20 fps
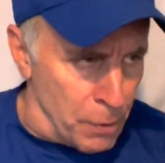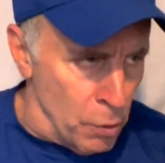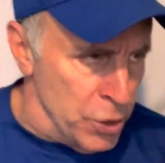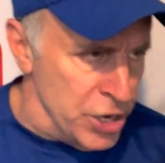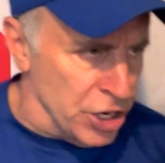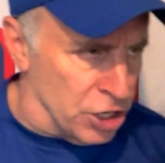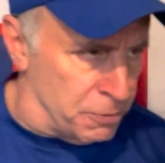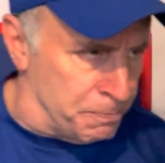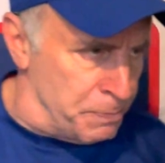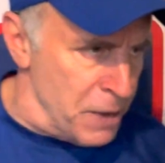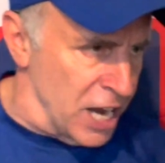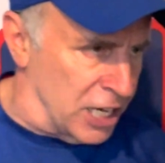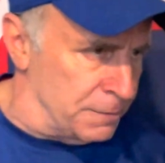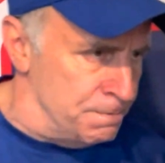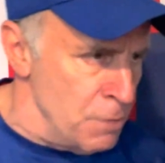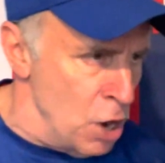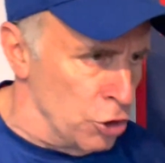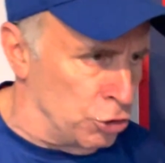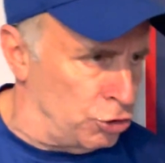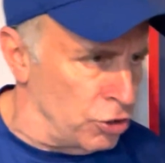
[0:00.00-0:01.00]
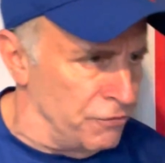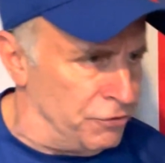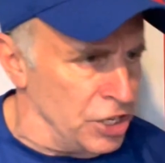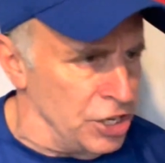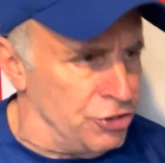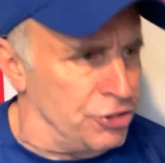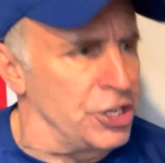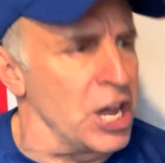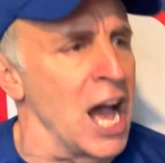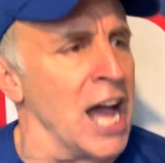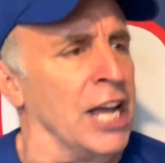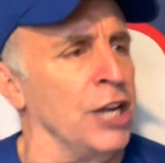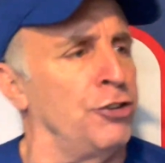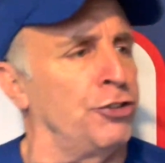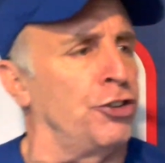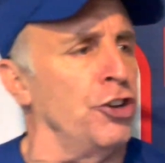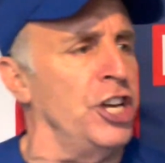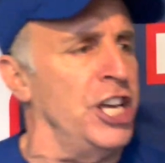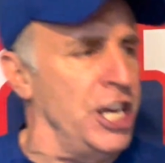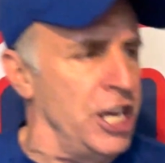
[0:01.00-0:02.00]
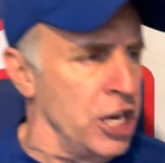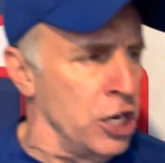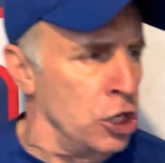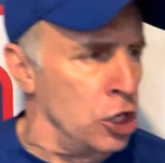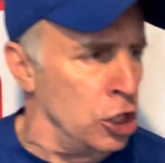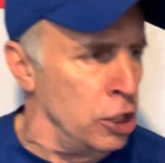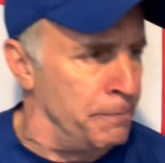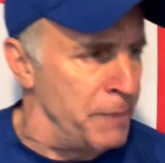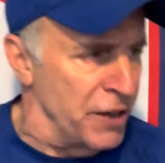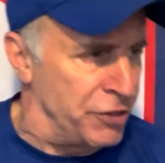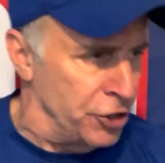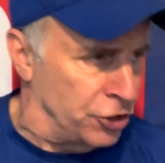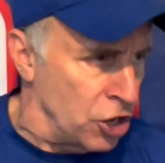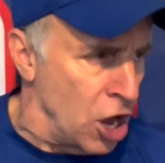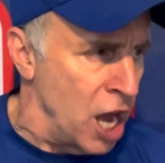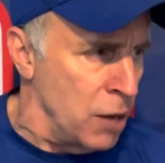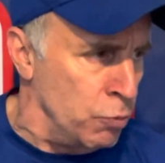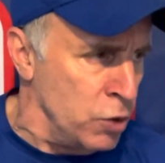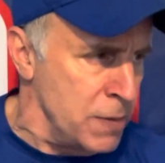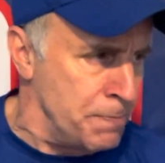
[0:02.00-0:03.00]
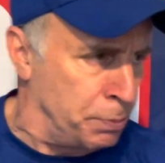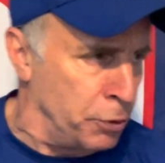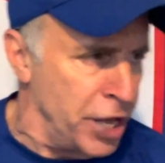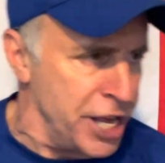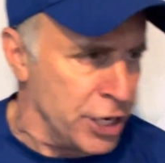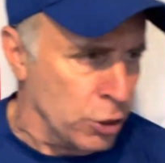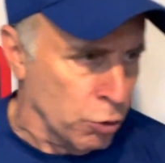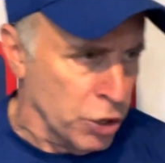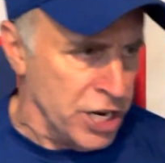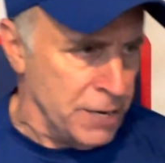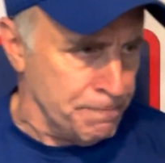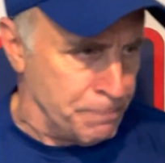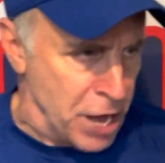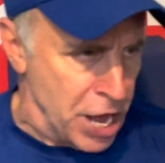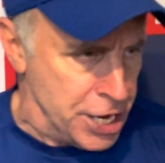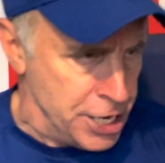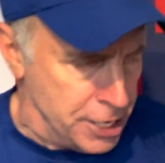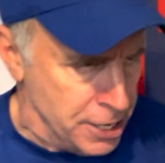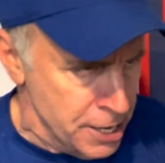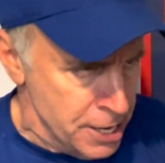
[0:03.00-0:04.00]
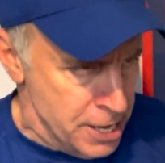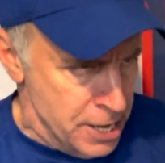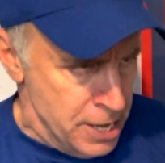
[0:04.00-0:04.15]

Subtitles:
but we expect most of these guys to heal by the time we play Green Bay.